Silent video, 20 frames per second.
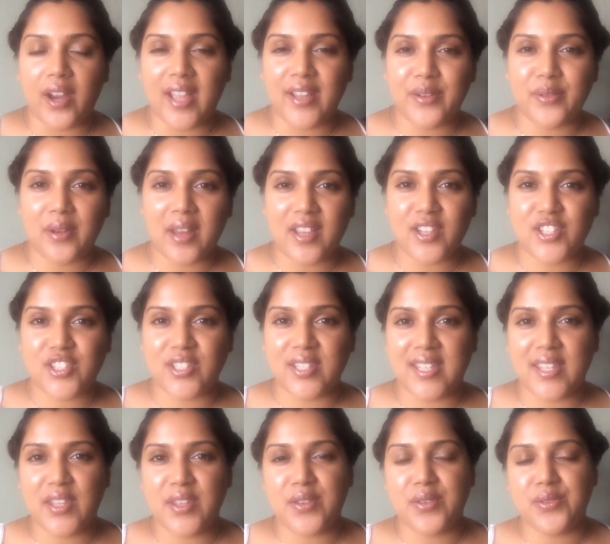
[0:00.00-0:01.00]
I don't
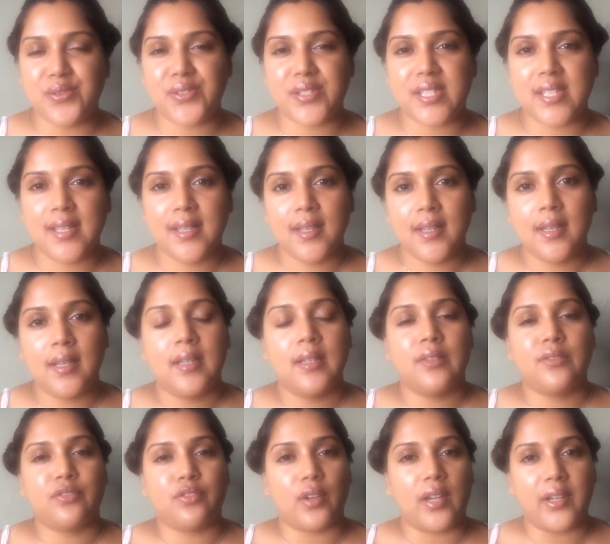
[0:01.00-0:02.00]
actually use
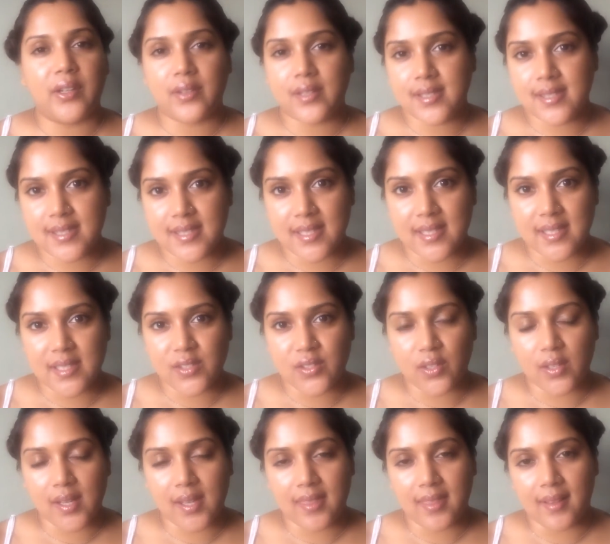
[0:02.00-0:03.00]
fragrances or
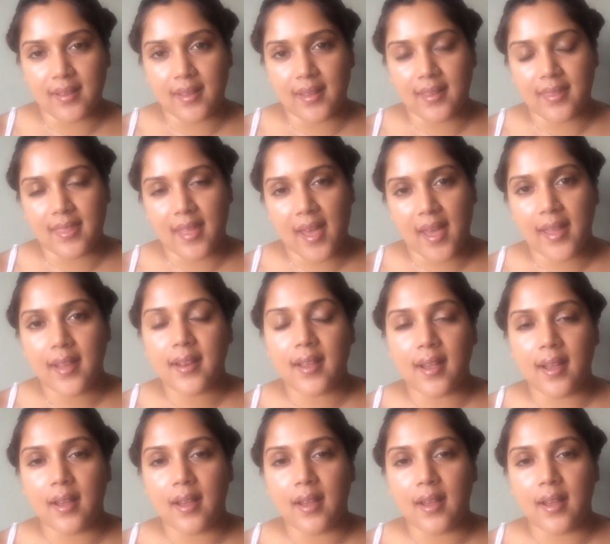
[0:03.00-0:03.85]
anything like that